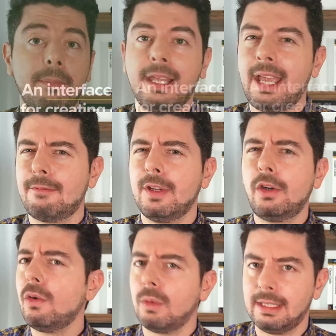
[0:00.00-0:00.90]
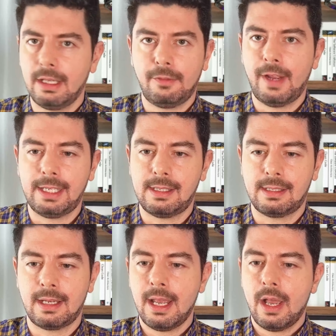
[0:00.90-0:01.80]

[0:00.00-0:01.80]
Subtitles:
they have their own interfaces.